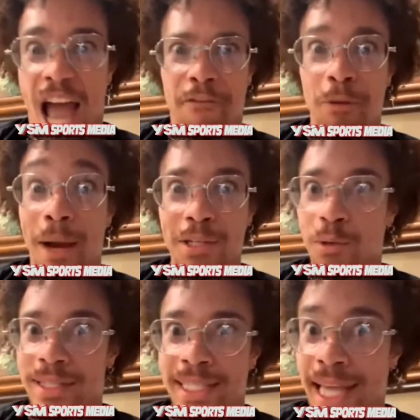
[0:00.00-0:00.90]
Everybody's
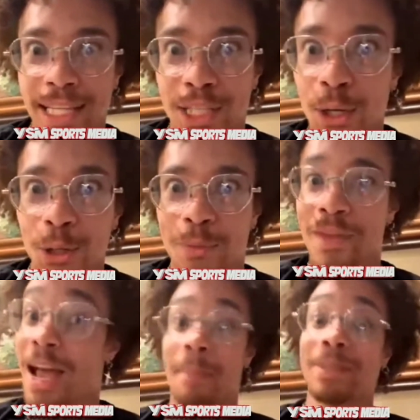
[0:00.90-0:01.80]
gonna stay tuned.
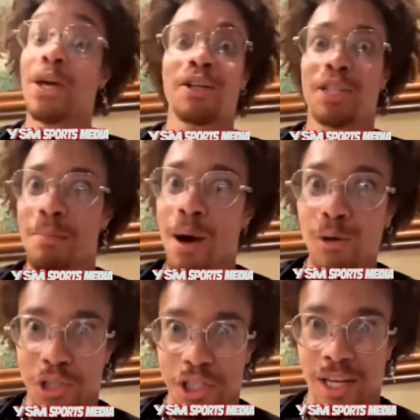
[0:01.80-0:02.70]
I'm gonna talk the
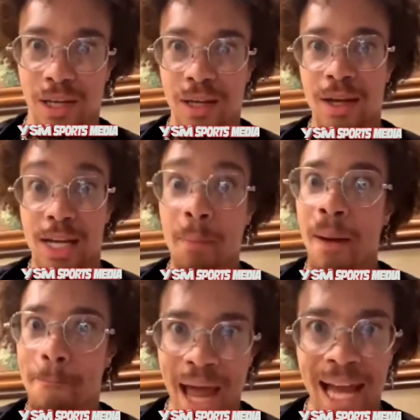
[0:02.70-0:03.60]
most shit. And I'm
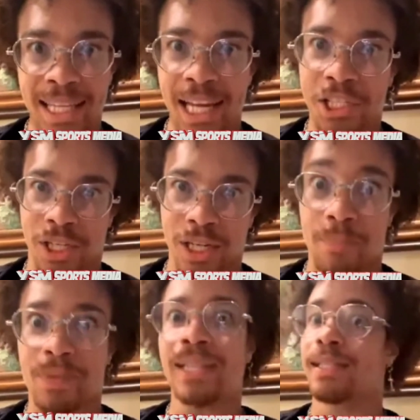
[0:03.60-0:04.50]
going to back that shit
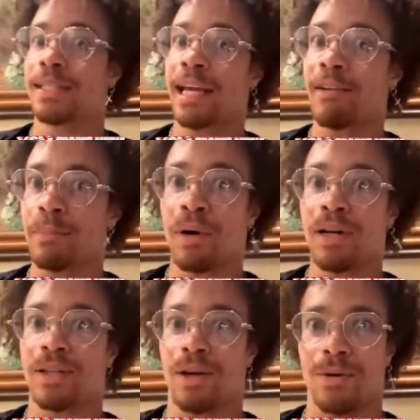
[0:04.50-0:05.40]
up. That's the scary
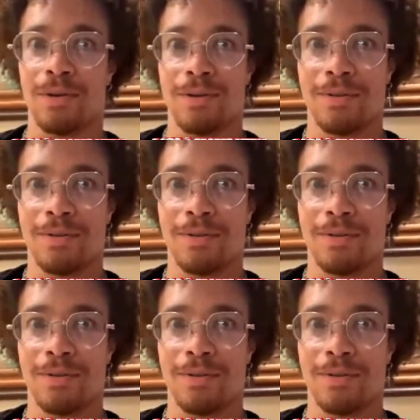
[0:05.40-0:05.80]
part, though.